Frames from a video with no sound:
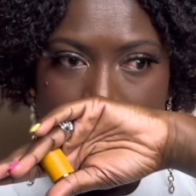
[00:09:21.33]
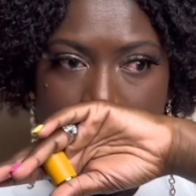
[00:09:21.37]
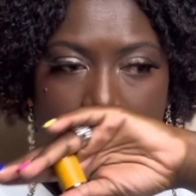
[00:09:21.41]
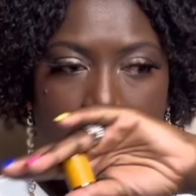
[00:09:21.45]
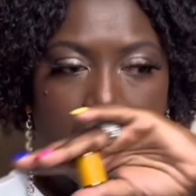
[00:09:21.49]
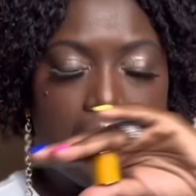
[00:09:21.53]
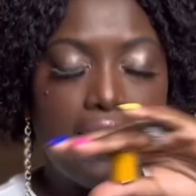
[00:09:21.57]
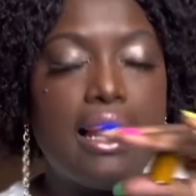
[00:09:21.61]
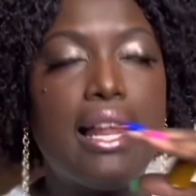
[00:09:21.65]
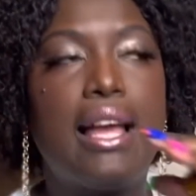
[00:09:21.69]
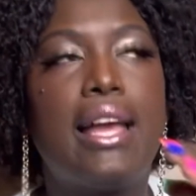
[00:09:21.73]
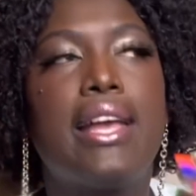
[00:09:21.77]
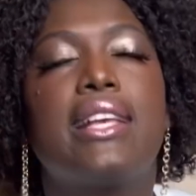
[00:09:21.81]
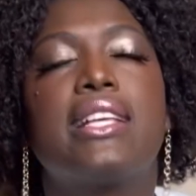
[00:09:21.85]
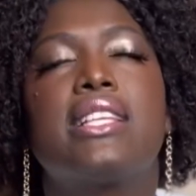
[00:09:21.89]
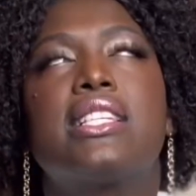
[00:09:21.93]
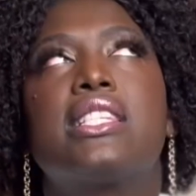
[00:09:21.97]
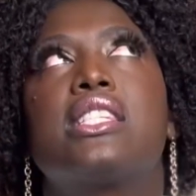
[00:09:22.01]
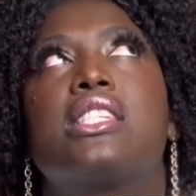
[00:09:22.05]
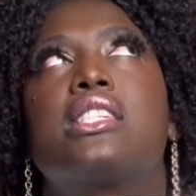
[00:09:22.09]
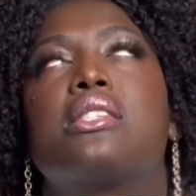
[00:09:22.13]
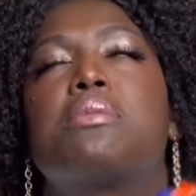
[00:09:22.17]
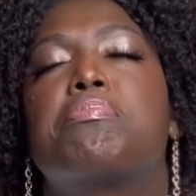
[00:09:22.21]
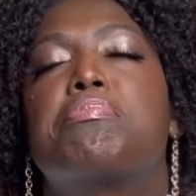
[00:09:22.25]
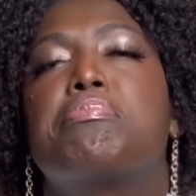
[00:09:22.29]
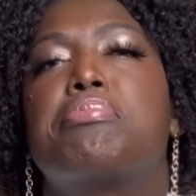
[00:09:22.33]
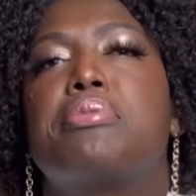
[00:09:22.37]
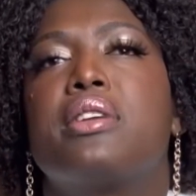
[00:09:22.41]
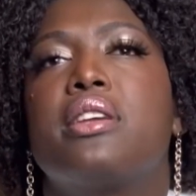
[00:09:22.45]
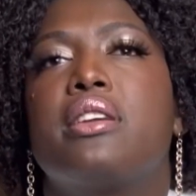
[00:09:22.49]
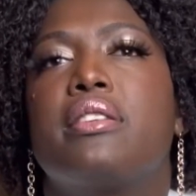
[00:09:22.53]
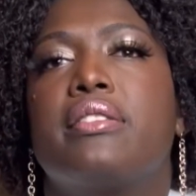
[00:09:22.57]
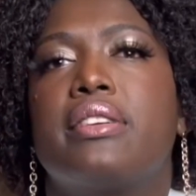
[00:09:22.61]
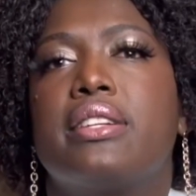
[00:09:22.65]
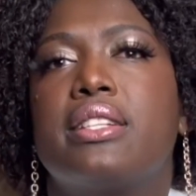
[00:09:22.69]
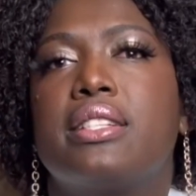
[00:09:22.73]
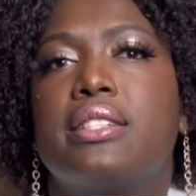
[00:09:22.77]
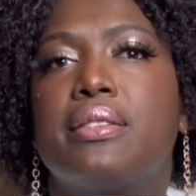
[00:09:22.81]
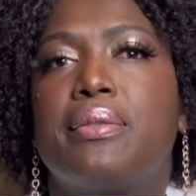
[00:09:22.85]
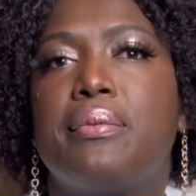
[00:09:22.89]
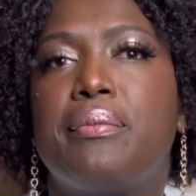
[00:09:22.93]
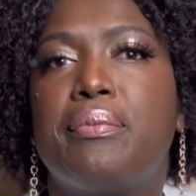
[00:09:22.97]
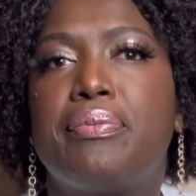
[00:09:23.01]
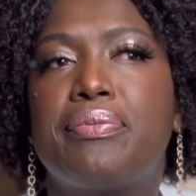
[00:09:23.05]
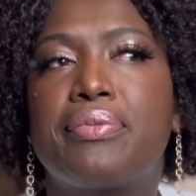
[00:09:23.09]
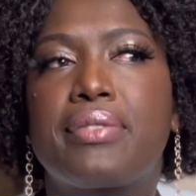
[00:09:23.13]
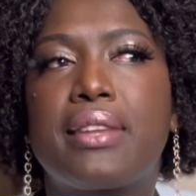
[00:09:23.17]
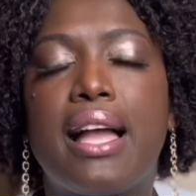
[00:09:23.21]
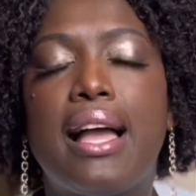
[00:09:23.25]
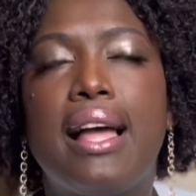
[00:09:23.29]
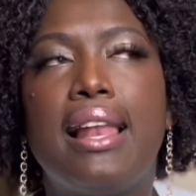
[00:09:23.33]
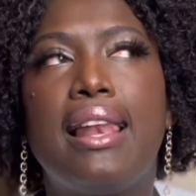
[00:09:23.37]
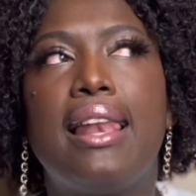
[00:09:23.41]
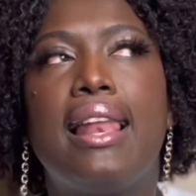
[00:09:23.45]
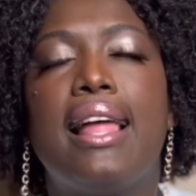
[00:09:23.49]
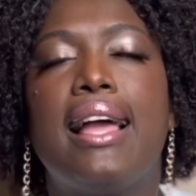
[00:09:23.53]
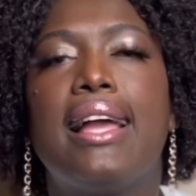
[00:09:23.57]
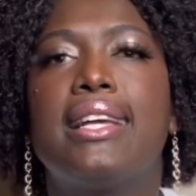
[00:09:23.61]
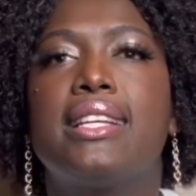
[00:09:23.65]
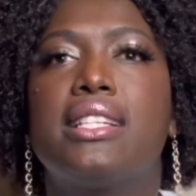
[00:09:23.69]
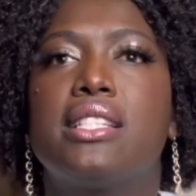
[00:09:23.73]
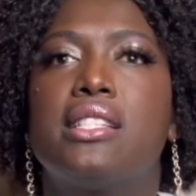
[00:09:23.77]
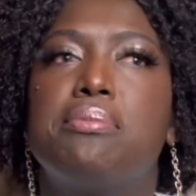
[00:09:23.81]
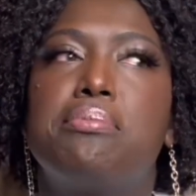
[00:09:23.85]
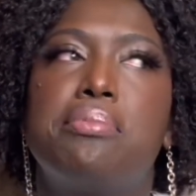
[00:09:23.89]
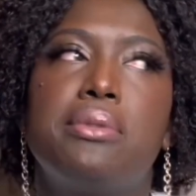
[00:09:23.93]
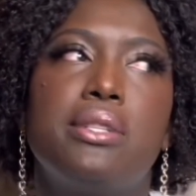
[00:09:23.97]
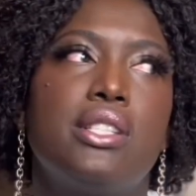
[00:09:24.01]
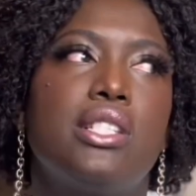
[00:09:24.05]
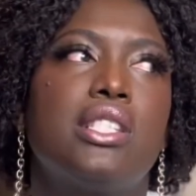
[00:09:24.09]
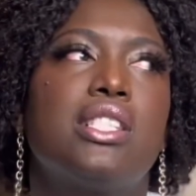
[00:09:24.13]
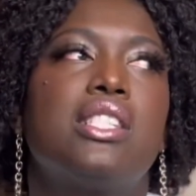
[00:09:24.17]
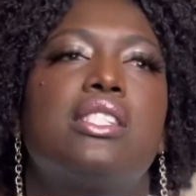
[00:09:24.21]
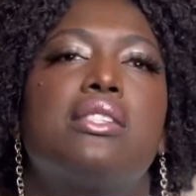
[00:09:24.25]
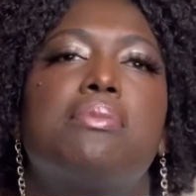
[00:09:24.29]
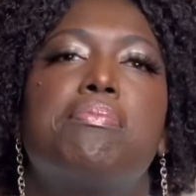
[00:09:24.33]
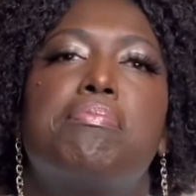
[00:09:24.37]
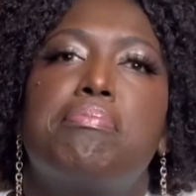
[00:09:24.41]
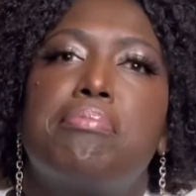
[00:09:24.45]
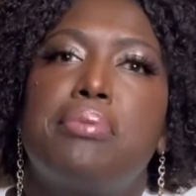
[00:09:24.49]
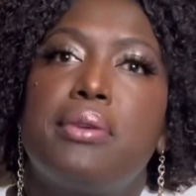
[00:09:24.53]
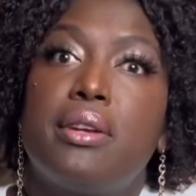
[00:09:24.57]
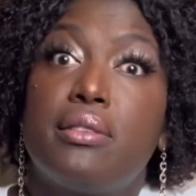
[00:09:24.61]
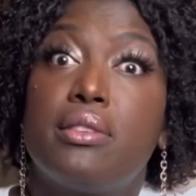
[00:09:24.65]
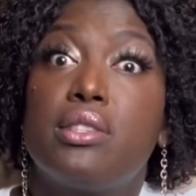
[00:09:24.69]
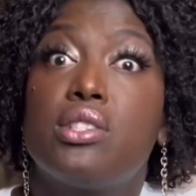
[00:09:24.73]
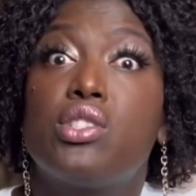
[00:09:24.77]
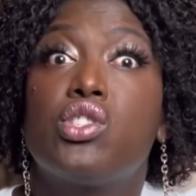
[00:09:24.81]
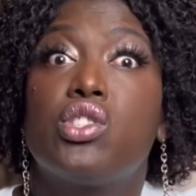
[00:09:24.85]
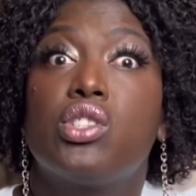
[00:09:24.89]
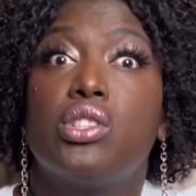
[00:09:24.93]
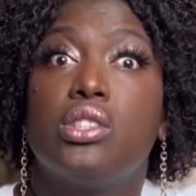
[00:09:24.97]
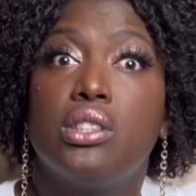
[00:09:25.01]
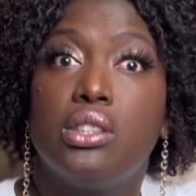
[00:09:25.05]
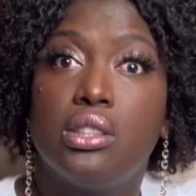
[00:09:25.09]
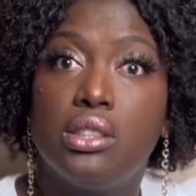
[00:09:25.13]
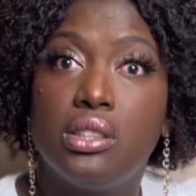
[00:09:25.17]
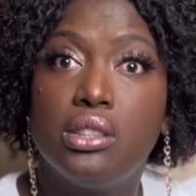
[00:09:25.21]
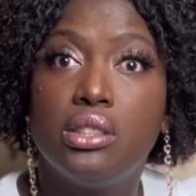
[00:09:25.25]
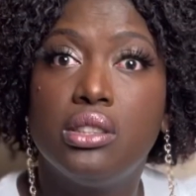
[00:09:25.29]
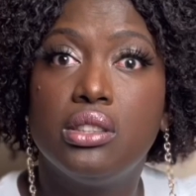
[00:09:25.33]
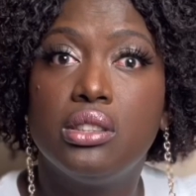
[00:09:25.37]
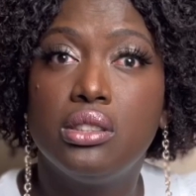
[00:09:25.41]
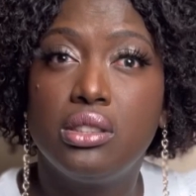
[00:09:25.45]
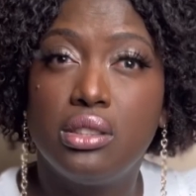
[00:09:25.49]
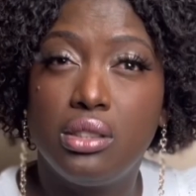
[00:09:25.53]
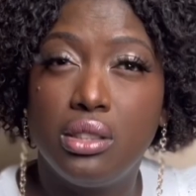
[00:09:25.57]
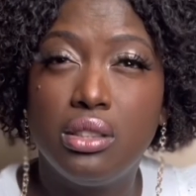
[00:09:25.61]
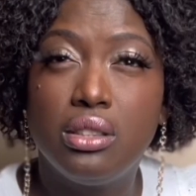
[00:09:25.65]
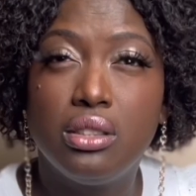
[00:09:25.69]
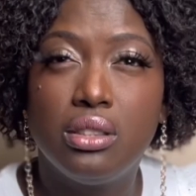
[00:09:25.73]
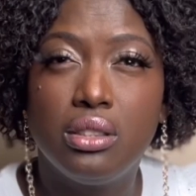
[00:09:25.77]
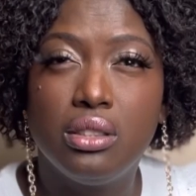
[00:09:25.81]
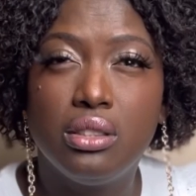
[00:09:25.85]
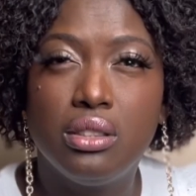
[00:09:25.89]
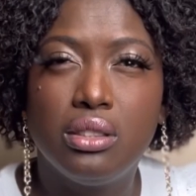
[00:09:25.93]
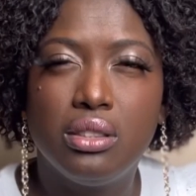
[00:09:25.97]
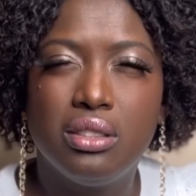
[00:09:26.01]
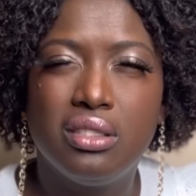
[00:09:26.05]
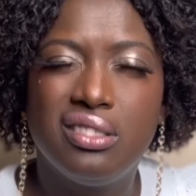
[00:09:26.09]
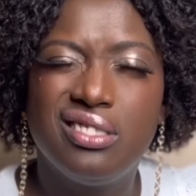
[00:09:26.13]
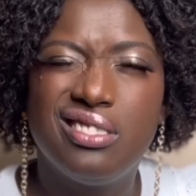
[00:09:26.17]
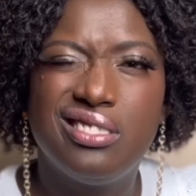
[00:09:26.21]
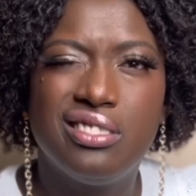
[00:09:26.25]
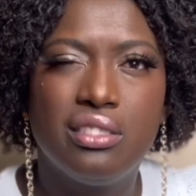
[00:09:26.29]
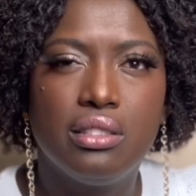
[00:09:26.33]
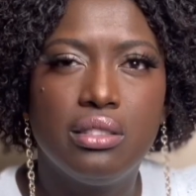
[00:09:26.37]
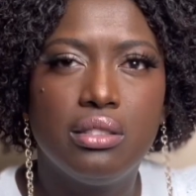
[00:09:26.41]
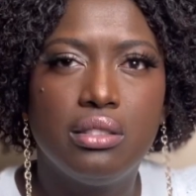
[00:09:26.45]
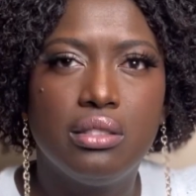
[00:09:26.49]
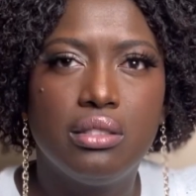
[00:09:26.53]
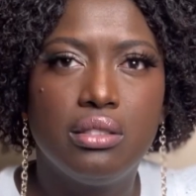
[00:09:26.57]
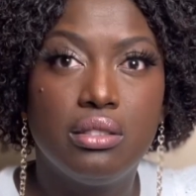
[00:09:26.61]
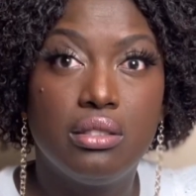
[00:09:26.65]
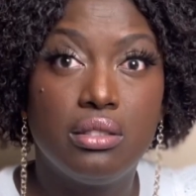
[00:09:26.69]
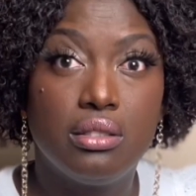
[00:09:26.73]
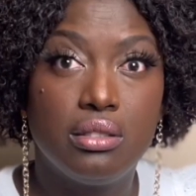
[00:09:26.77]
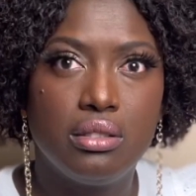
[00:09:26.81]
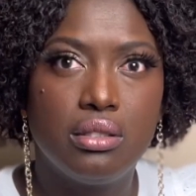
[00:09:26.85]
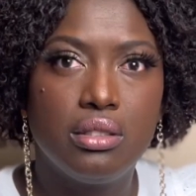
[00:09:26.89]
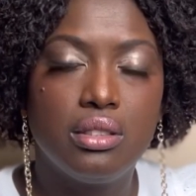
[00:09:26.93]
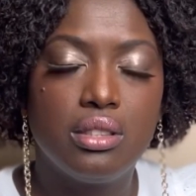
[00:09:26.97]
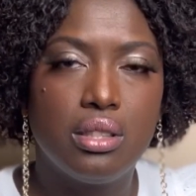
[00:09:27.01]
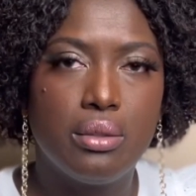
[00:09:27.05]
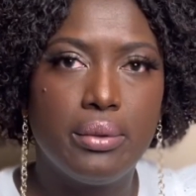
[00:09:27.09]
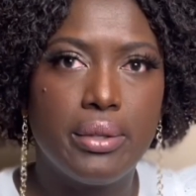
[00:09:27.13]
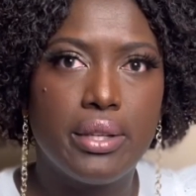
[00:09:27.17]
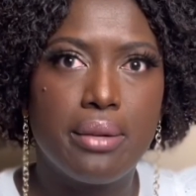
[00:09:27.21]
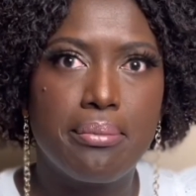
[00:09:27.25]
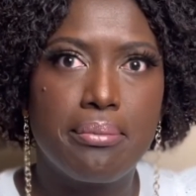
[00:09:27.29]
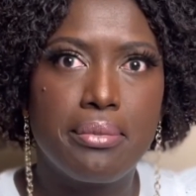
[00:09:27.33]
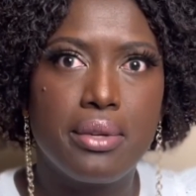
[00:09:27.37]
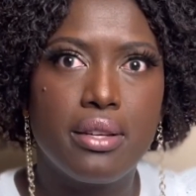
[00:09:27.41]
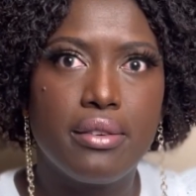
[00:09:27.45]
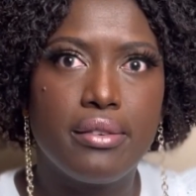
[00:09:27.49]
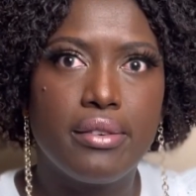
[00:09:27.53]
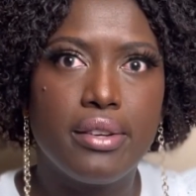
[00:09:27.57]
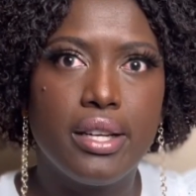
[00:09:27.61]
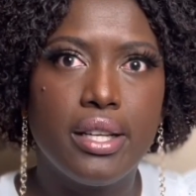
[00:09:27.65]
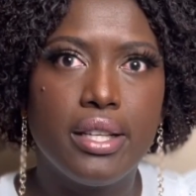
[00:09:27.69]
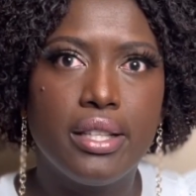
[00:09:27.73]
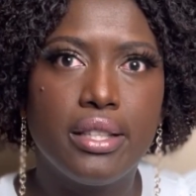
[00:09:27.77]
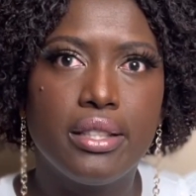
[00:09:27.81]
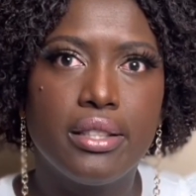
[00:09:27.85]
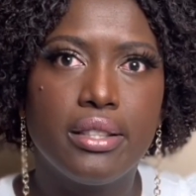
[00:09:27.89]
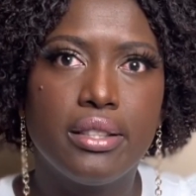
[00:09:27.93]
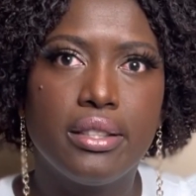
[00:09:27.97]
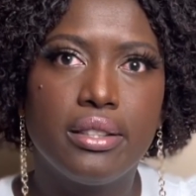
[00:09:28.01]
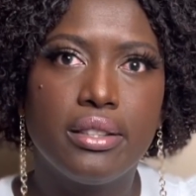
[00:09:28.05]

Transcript: I like spirit. I like to be spiritual, you know? You know what I mean, right?